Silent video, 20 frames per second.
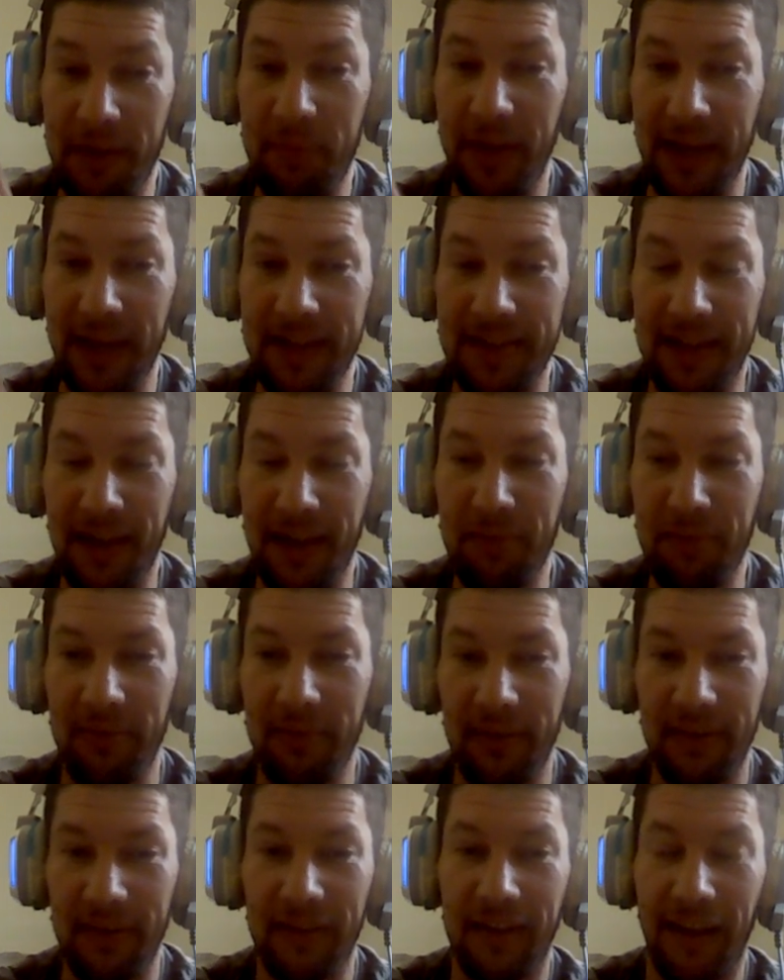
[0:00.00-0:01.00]
picks up,
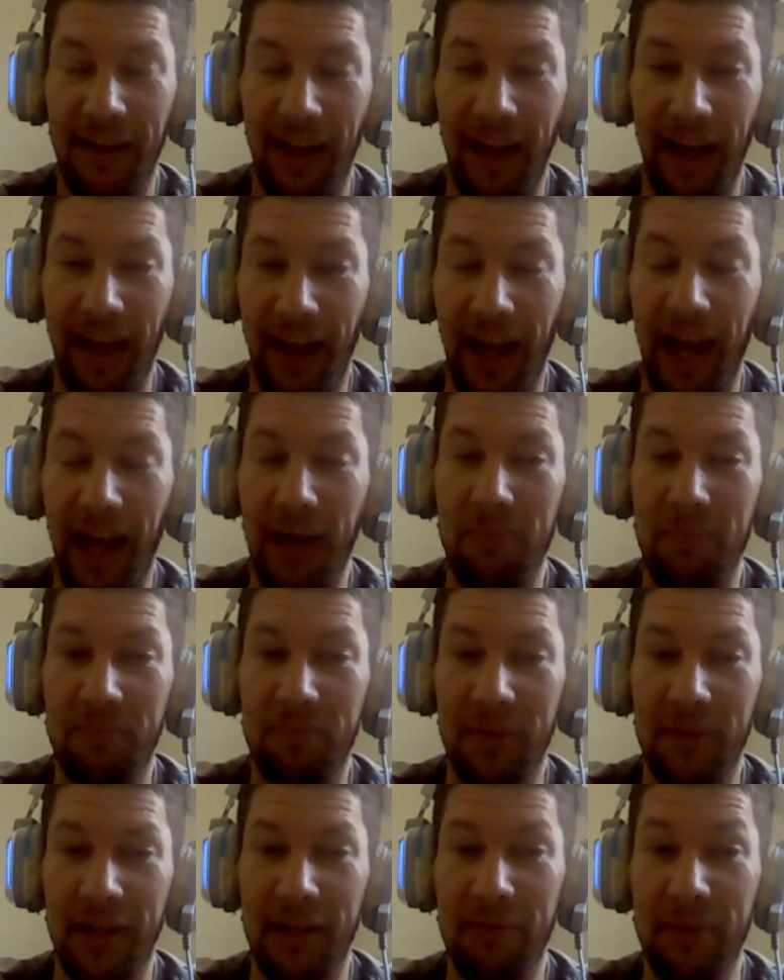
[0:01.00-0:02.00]

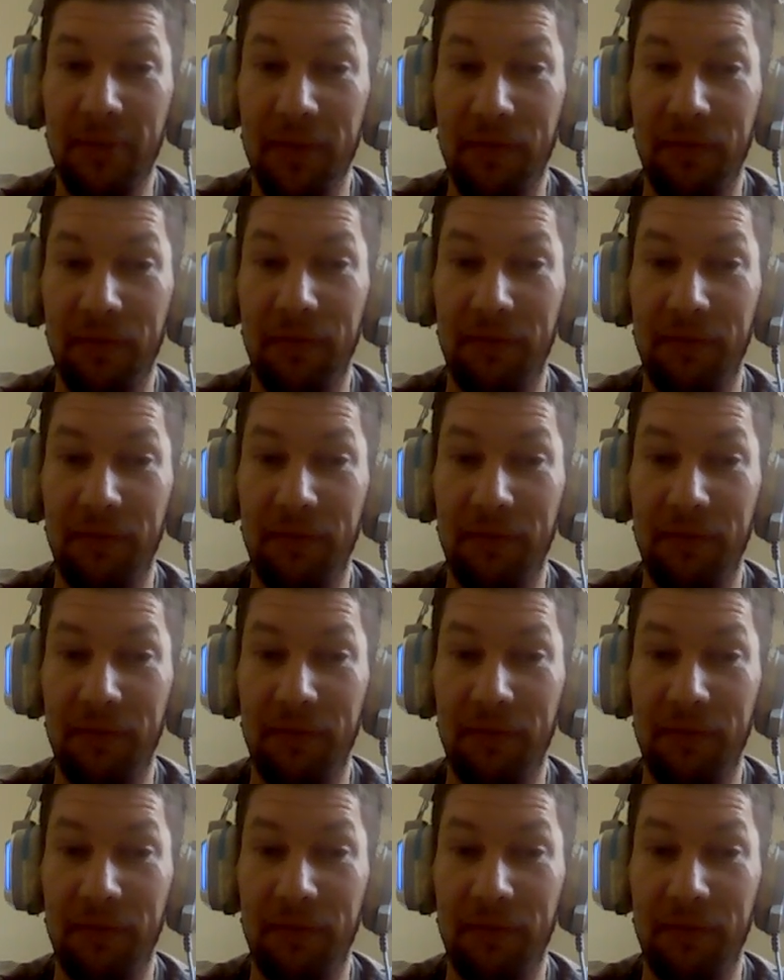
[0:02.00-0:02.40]
I'm going to be